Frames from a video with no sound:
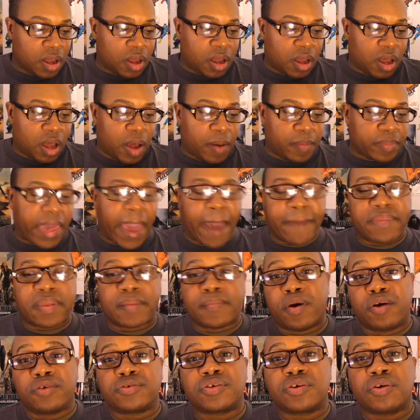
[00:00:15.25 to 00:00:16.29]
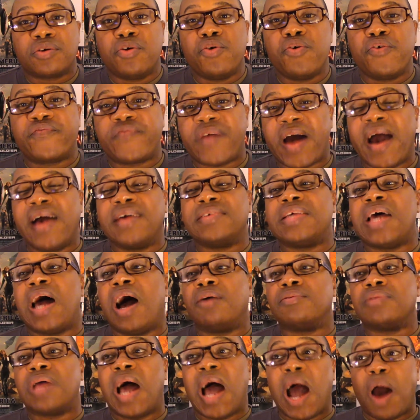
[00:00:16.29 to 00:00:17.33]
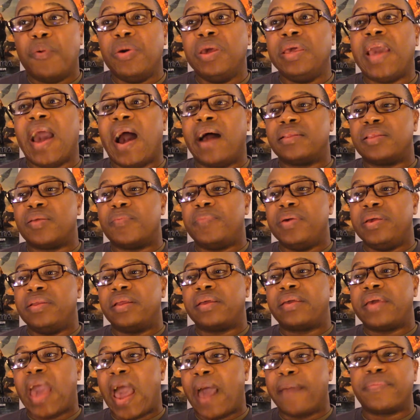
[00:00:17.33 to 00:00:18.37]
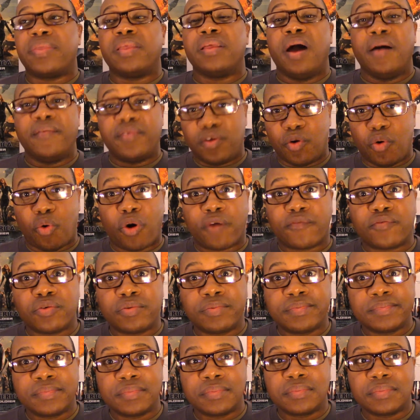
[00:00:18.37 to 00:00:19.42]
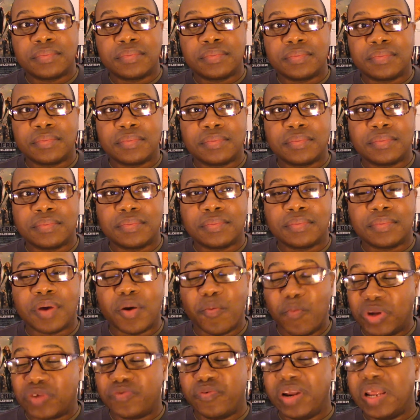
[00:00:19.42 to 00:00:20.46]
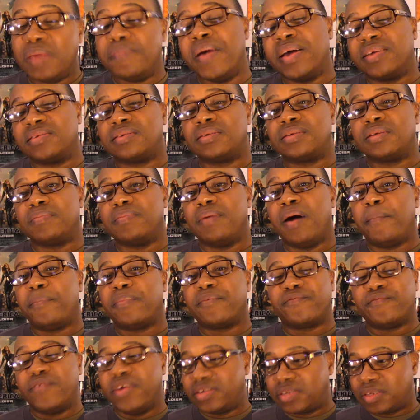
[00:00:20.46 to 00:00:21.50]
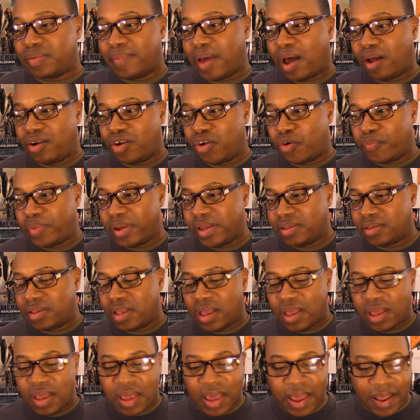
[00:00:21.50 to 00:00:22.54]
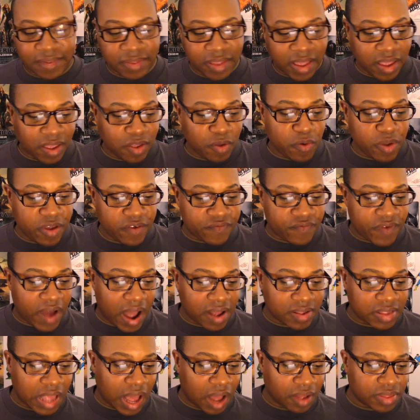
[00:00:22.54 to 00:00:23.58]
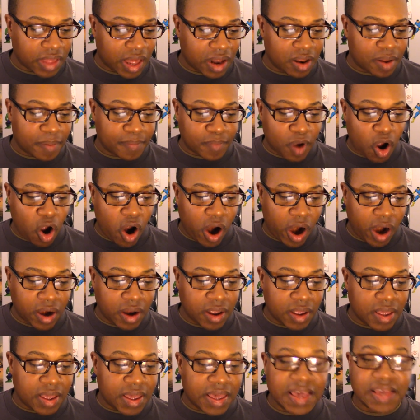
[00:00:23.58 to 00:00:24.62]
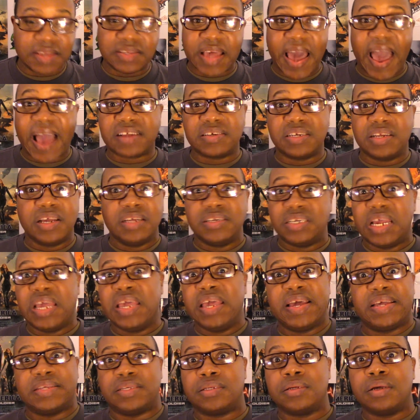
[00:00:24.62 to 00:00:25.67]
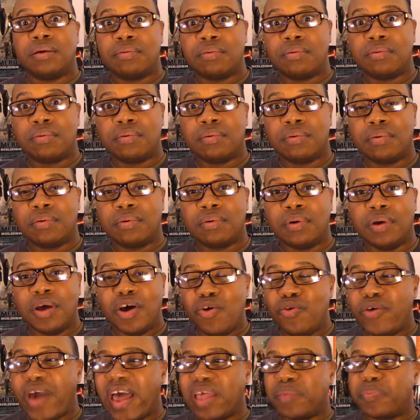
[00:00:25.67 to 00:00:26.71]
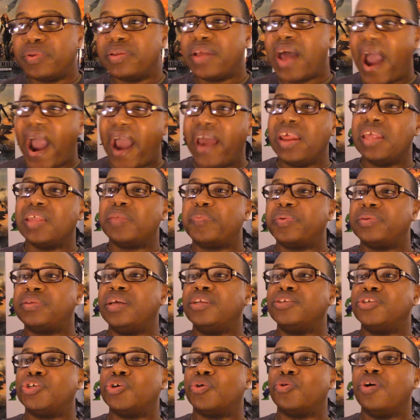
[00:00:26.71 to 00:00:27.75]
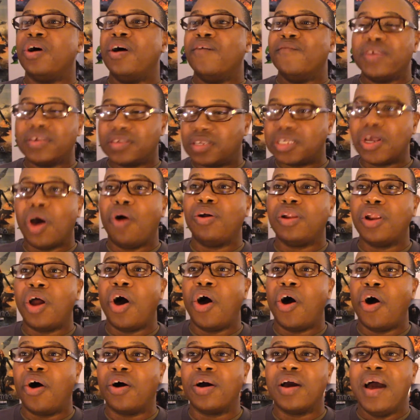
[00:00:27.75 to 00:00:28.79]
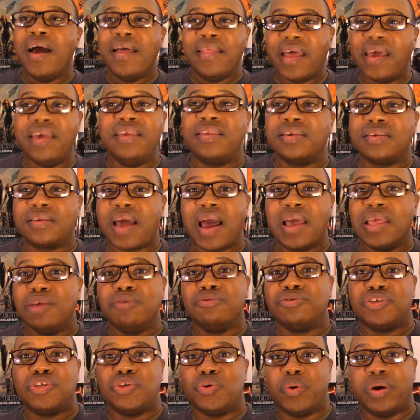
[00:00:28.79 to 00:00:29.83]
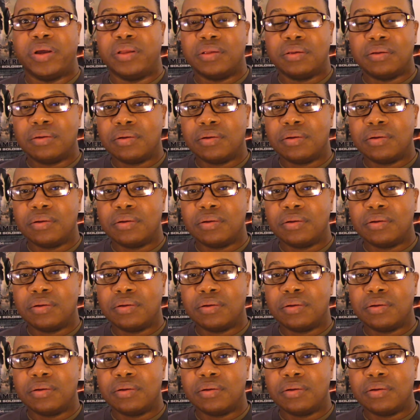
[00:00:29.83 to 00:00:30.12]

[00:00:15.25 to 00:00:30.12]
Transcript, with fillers: um, Captain Mercer who finds out how he got to be the captain of the Orville. Which really messes him up and freaks him out a little bit. And then you find out that LaMarr is actually a genius. Who has been hiding his potential for so long that he just got used to it.